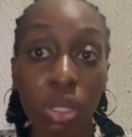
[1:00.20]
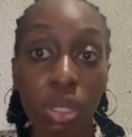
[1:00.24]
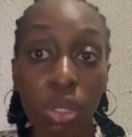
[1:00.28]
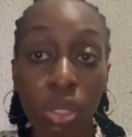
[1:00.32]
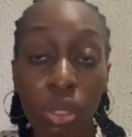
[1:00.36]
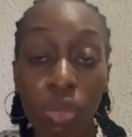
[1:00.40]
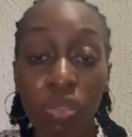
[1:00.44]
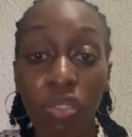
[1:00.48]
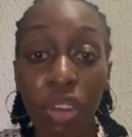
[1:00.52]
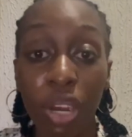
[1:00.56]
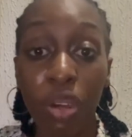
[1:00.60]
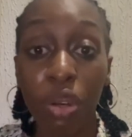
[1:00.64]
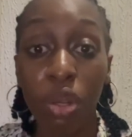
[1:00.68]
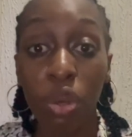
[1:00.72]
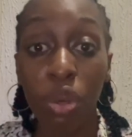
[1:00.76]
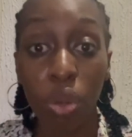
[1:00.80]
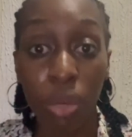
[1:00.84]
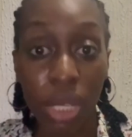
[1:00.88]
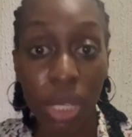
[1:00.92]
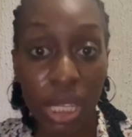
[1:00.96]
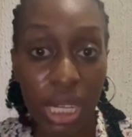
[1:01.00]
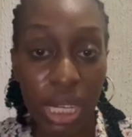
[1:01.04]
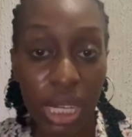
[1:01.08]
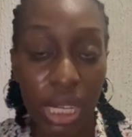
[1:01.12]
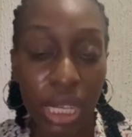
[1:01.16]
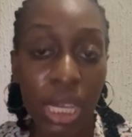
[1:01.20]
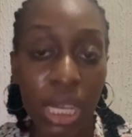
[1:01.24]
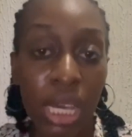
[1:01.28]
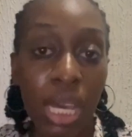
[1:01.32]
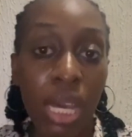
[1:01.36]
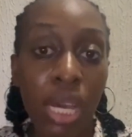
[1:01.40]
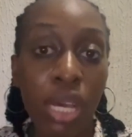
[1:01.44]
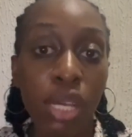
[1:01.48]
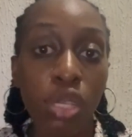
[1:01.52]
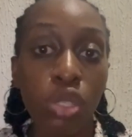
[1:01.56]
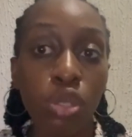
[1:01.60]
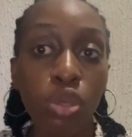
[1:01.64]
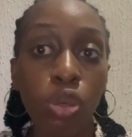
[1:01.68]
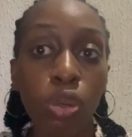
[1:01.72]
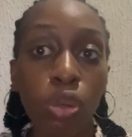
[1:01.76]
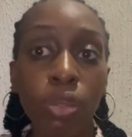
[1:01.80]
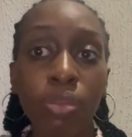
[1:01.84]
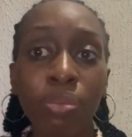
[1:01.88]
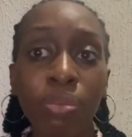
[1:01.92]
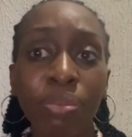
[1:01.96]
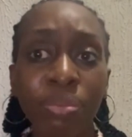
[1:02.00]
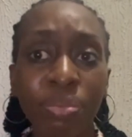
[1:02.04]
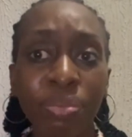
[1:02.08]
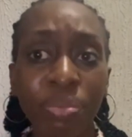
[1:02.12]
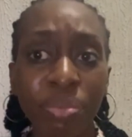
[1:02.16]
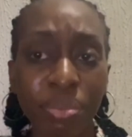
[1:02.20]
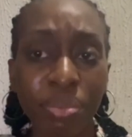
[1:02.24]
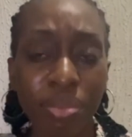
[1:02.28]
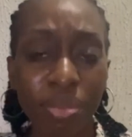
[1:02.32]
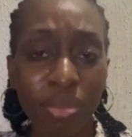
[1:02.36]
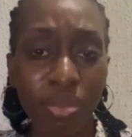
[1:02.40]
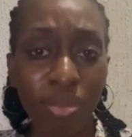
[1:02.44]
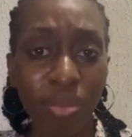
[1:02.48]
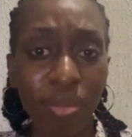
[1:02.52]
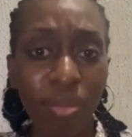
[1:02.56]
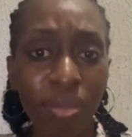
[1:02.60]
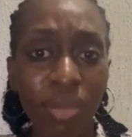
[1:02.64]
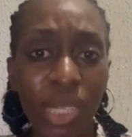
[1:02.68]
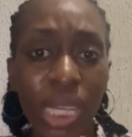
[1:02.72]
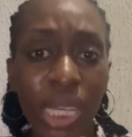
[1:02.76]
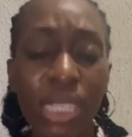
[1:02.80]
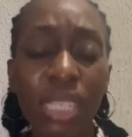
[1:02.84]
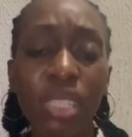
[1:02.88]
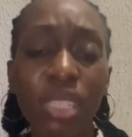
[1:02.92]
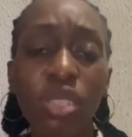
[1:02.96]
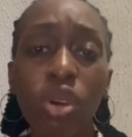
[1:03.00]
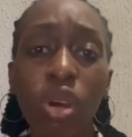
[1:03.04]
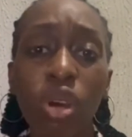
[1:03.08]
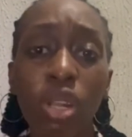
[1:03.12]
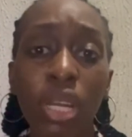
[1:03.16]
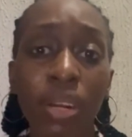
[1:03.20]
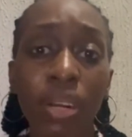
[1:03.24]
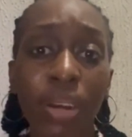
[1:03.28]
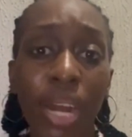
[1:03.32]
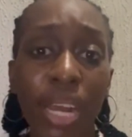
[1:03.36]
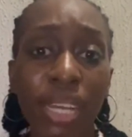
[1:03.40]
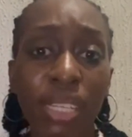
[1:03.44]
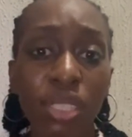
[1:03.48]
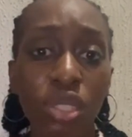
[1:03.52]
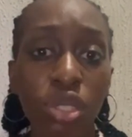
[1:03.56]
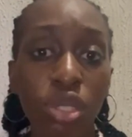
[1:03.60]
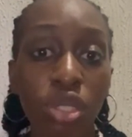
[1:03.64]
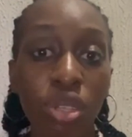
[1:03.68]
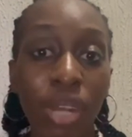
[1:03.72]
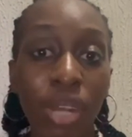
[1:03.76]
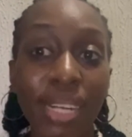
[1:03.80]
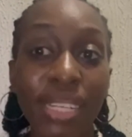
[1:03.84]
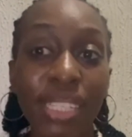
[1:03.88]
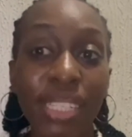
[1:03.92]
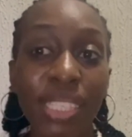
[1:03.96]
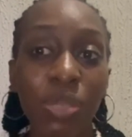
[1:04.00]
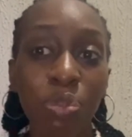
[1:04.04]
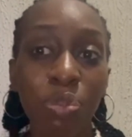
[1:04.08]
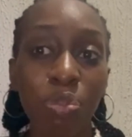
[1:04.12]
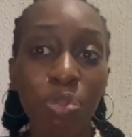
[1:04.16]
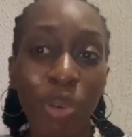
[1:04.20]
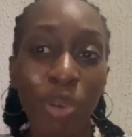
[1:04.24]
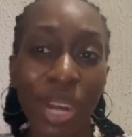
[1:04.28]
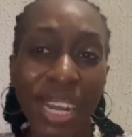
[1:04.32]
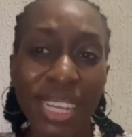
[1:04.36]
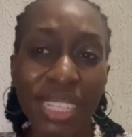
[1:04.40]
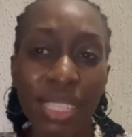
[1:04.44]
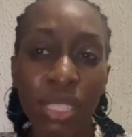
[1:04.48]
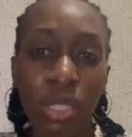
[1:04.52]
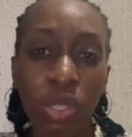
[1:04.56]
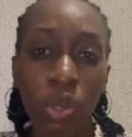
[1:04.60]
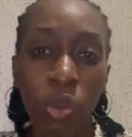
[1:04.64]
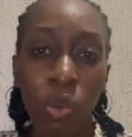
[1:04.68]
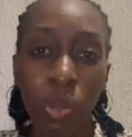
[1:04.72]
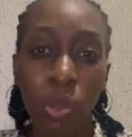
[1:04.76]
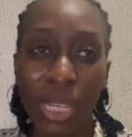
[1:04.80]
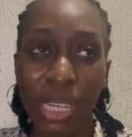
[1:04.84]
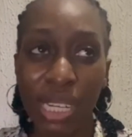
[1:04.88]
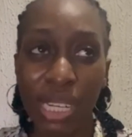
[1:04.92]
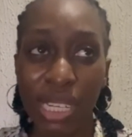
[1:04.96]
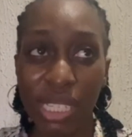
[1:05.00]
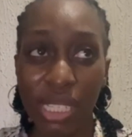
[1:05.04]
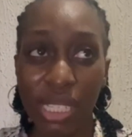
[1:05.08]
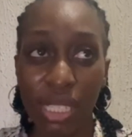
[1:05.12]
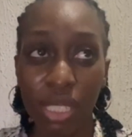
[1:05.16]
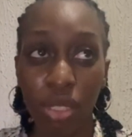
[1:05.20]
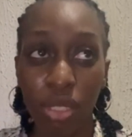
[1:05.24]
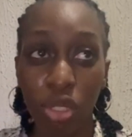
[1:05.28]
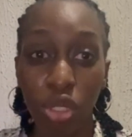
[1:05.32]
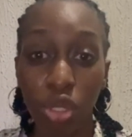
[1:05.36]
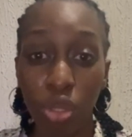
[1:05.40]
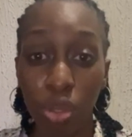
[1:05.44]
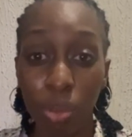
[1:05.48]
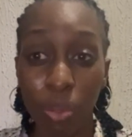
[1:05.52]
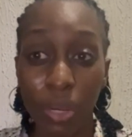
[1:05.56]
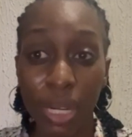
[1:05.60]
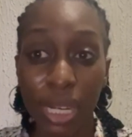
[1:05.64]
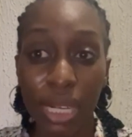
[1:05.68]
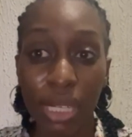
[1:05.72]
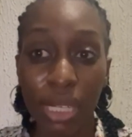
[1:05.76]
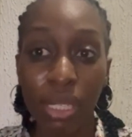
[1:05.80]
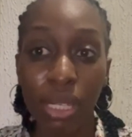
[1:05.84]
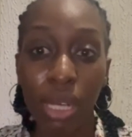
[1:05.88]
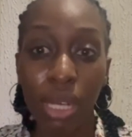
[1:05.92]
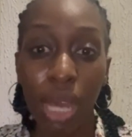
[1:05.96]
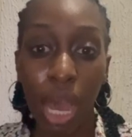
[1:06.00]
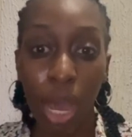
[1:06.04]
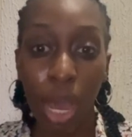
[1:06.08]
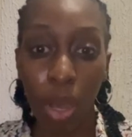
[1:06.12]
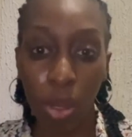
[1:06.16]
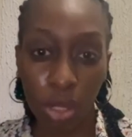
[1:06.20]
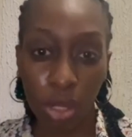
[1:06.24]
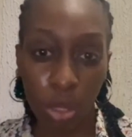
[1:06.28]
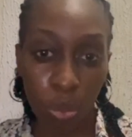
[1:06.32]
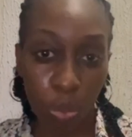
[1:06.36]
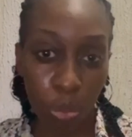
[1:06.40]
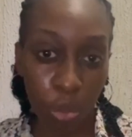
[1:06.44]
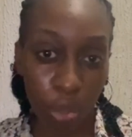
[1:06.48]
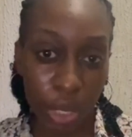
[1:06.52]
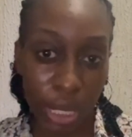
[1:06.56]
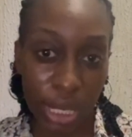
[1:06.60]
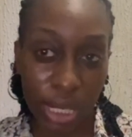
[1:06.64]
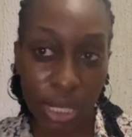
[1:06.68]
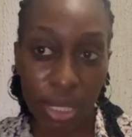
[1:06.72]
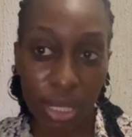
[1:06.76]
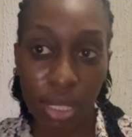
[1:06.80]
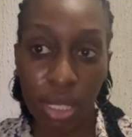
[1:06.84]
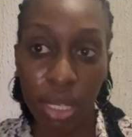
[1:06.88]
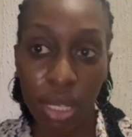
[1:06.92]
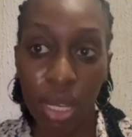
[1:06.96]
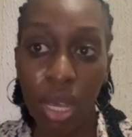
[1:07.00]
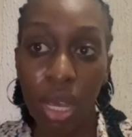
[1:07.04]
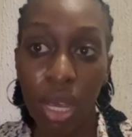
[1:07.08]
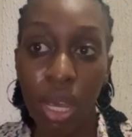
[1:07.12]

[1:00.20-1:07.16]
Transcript: okay. So this cholera, it usually spreads quickly during outbreaks,